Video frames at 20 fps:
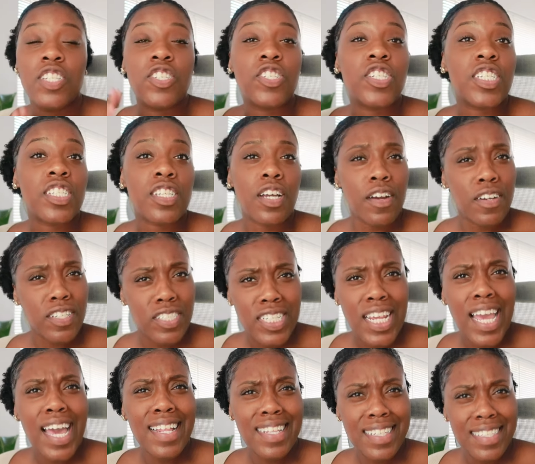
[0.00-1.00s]
just are
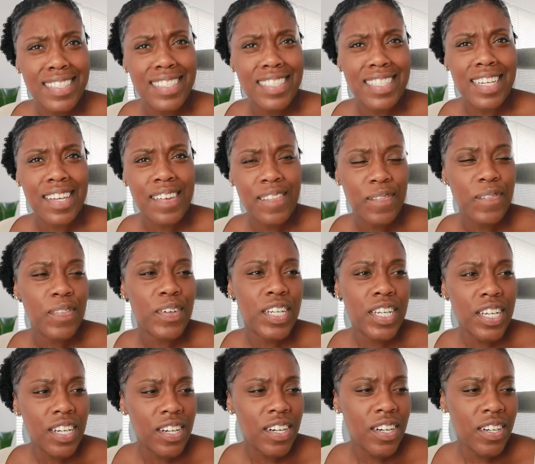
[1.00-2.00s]
challenging for
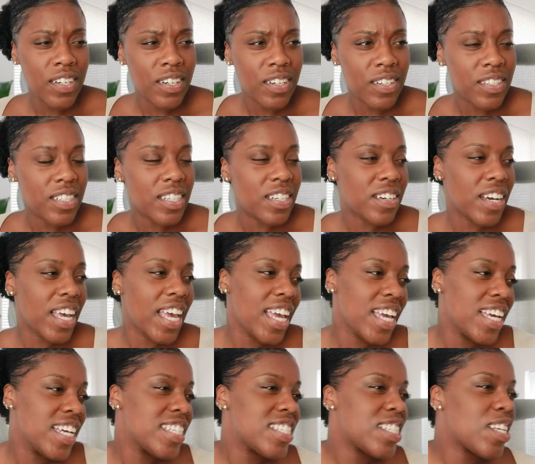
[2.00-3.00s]
your girl
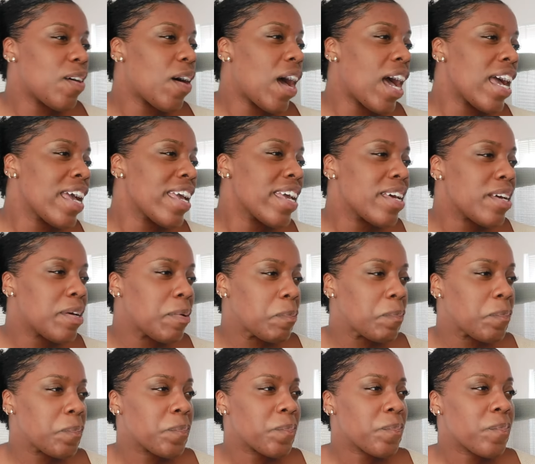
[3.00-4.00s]
okay so i
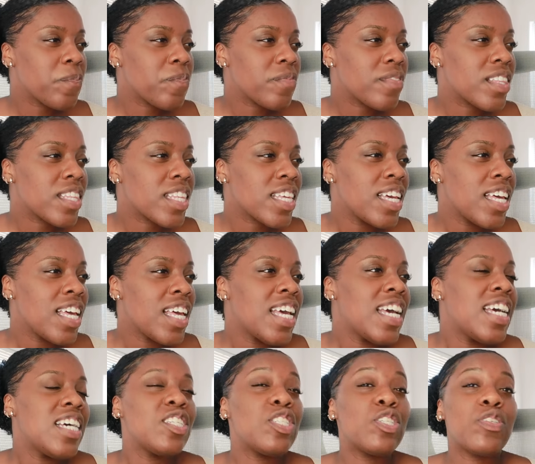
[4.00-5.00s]
am
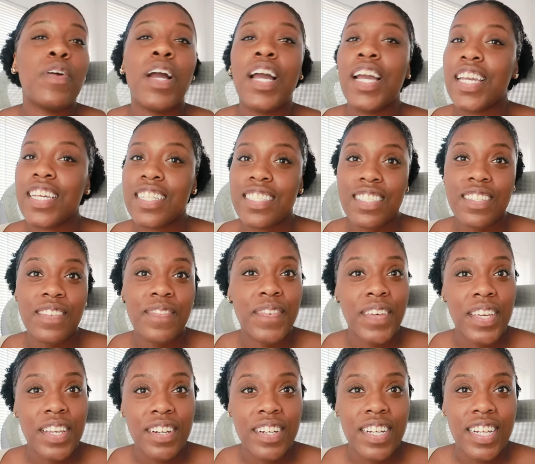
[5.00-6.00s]
trying to
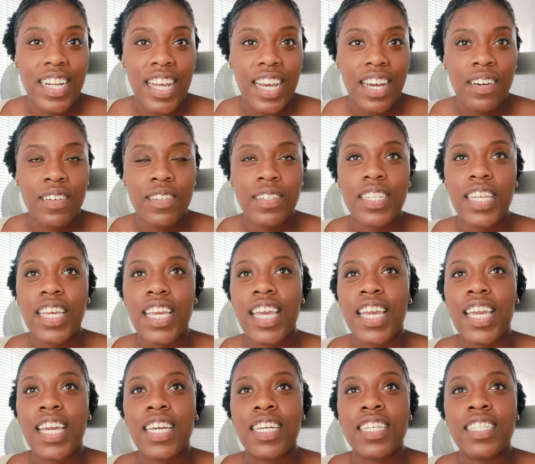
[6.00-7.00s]
figure it out
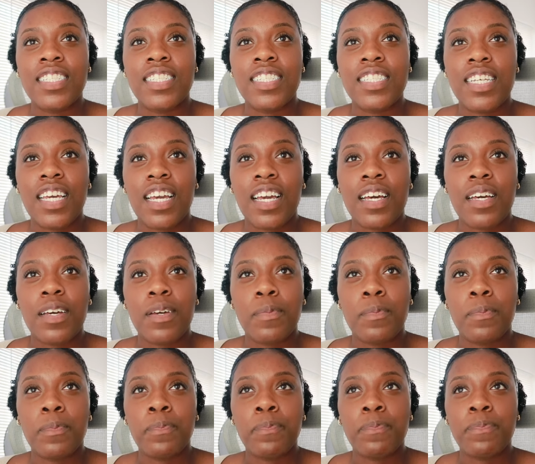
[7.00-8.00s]
and
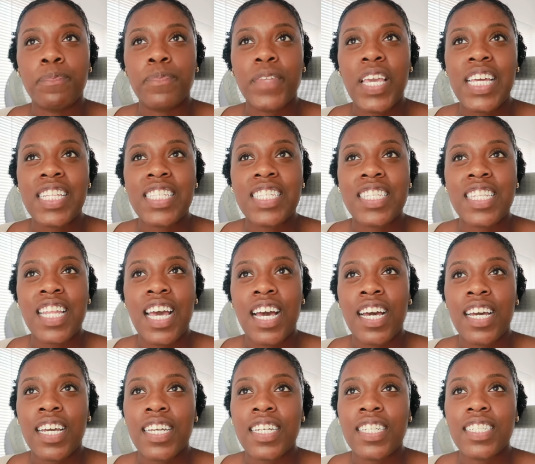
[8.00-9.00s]
um it's
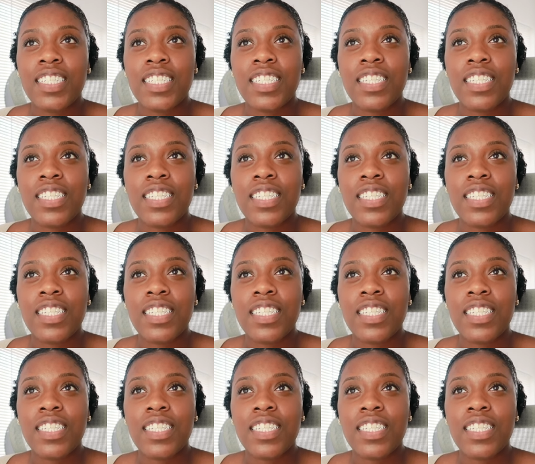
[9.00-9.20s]
not